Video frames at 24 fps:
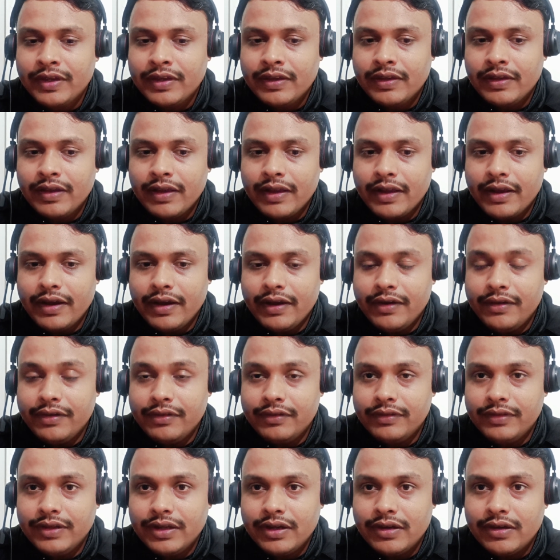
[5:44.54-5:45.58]
And
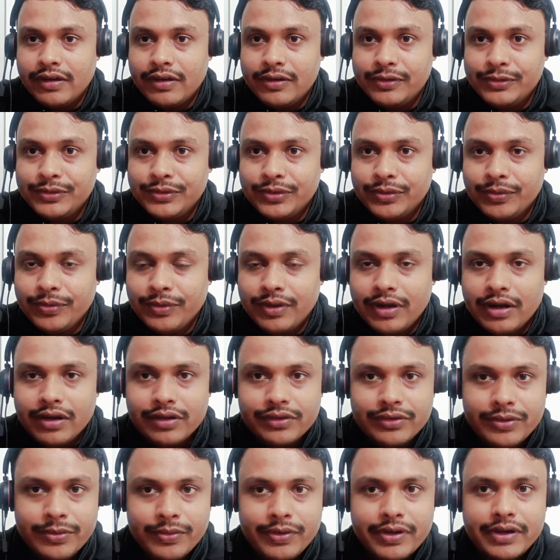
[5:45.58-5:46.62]
there are also
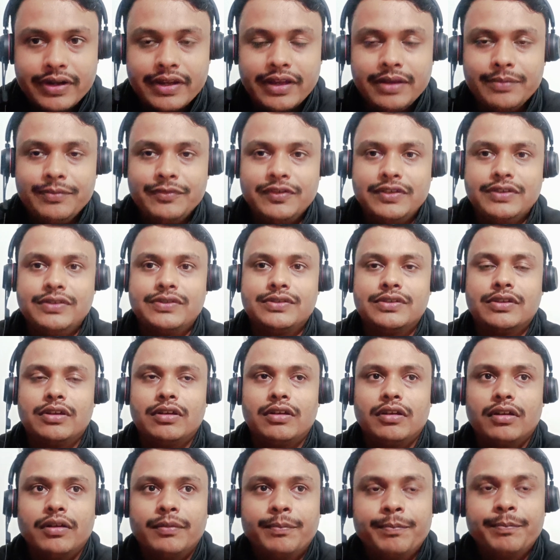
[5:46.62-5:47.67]
another one type is
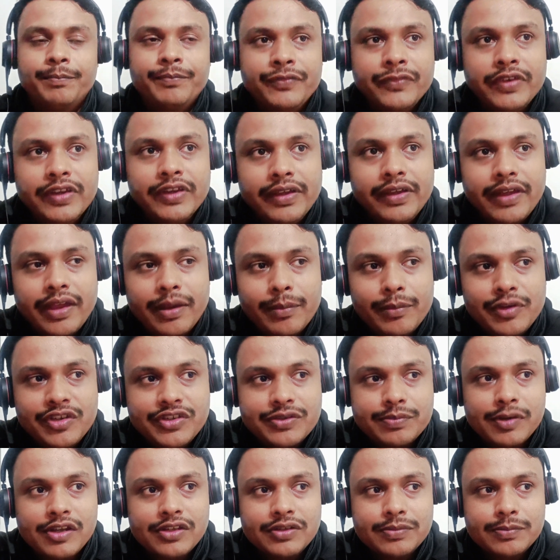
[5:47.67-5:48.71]
k means
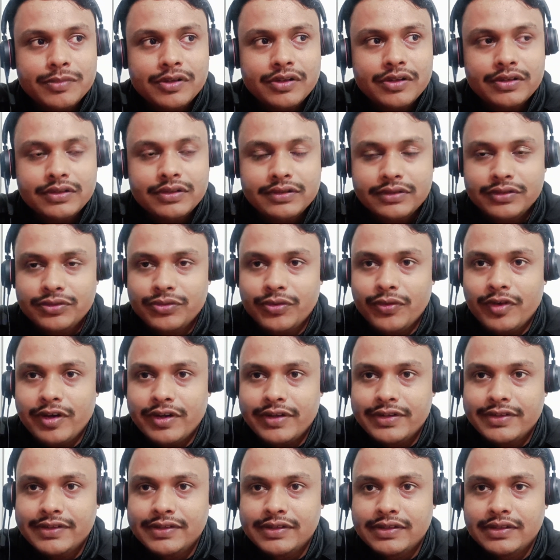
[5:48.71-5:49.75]
plus plus, so
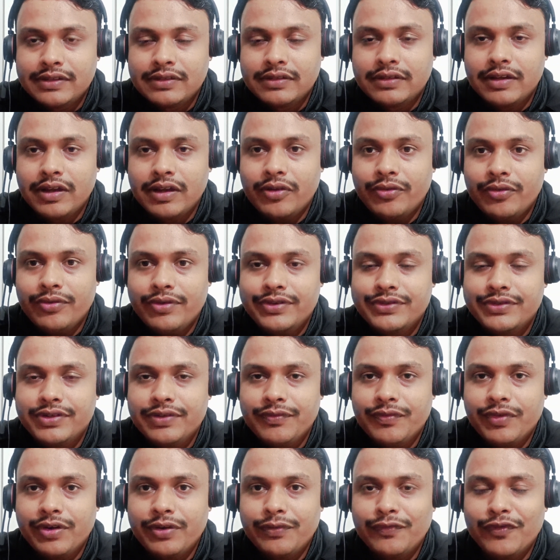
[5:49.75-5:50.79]
what's how it's
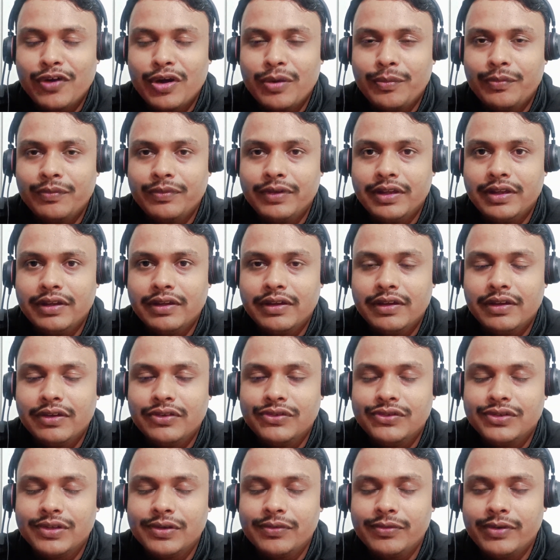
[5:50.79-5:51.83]
different from the
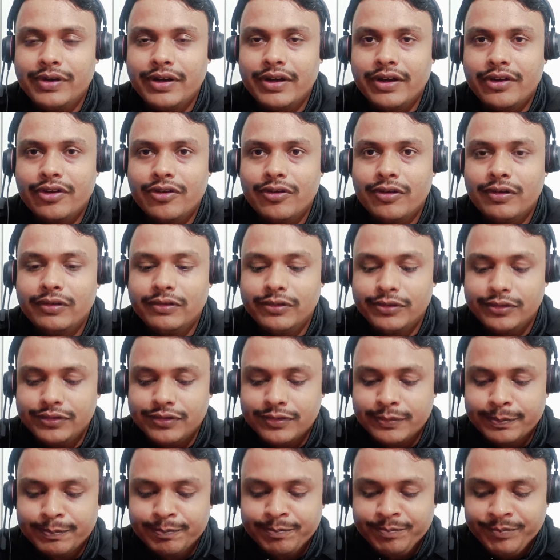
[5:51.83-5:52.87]
initial one and all
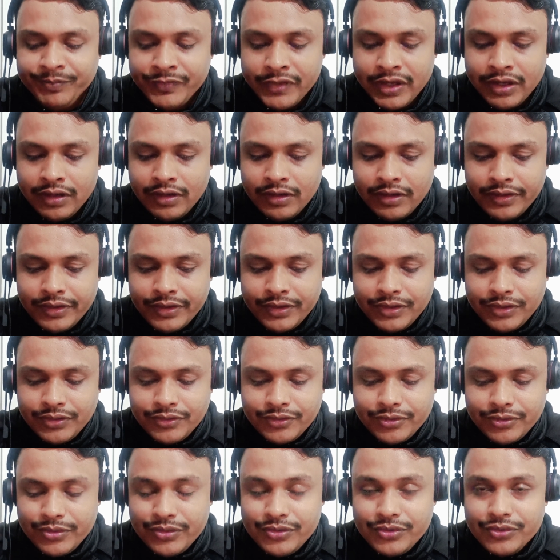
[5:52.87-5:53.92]
those.
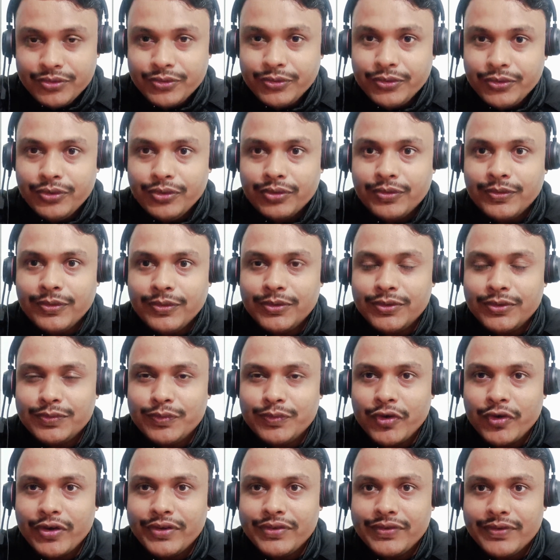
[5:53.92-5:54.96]
So you should know those
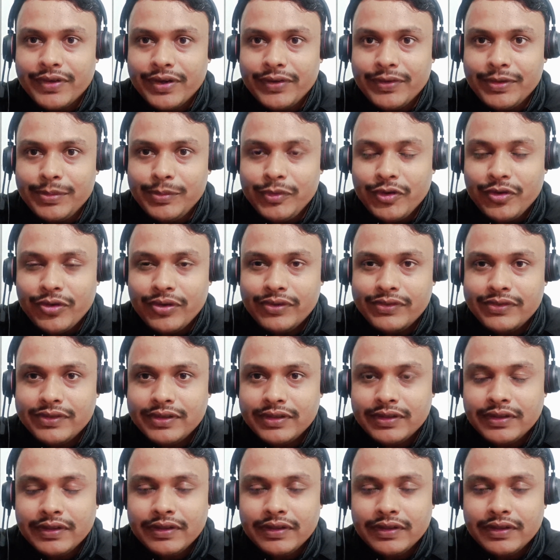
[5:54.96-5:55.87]
points very well, because